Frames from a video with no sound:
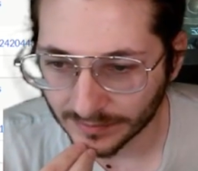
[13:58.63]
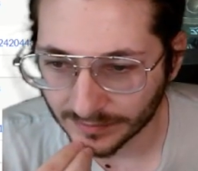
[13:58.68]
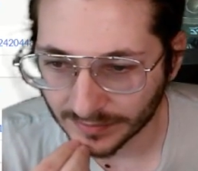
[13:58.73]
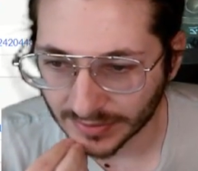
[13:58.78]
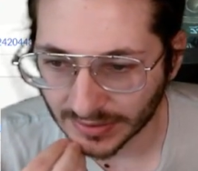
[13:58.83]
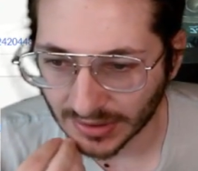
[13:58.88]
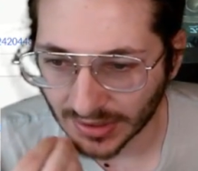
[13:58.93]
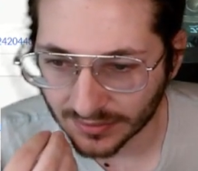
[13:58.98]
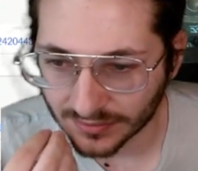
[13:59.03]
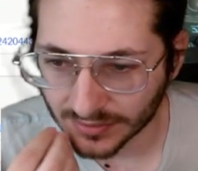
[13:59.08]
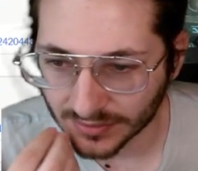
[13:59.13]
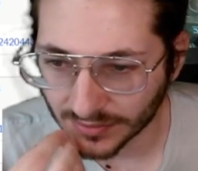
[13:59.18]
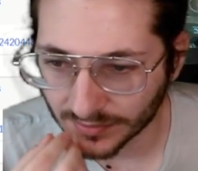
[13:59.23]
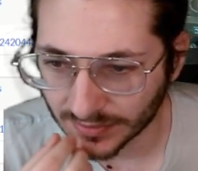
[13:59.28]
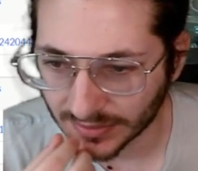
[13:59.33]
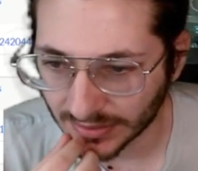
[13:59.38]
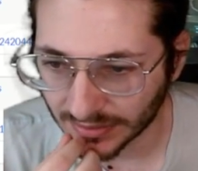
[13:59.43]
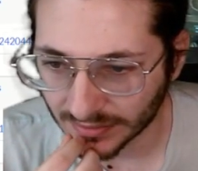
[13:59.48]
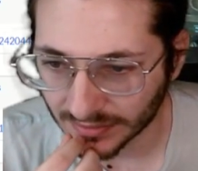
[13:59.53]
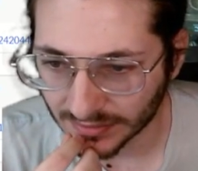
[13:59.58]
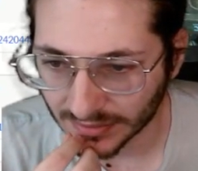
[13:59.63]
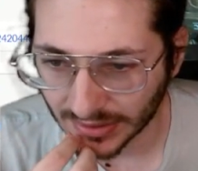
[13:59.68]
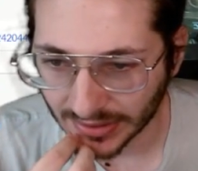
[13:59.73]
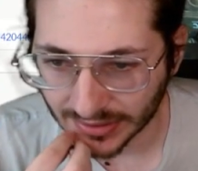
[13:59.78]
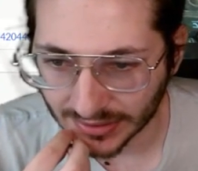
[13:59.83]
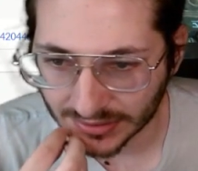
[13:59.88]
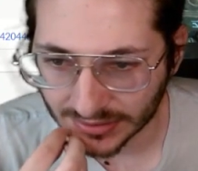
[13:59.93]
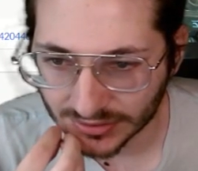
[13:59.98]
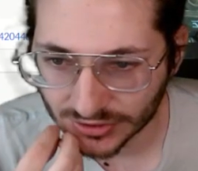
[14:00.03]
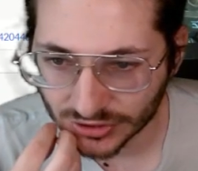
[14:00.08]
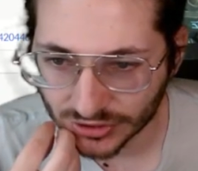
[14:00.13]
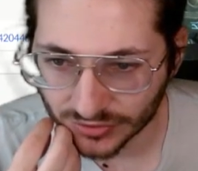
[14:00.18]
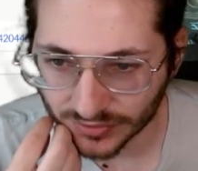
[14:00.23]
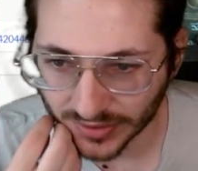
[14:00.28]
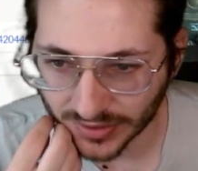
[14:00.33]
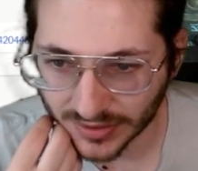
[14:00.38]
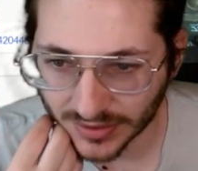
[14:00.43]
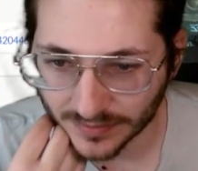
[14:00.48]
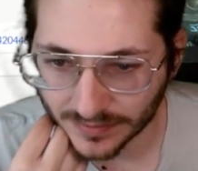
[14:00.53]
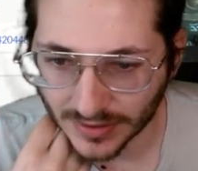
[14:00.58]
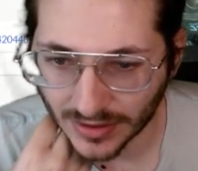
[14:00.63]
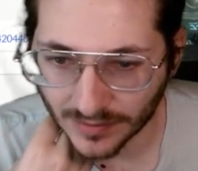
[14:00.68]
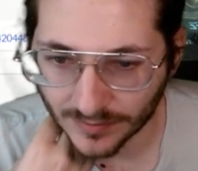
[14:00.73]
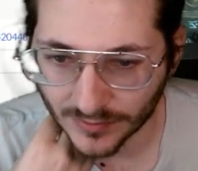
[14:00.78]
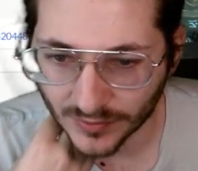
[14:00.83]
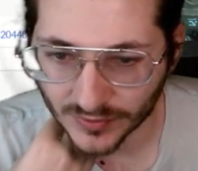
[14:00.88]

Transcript: but I don't know what their like straight up combo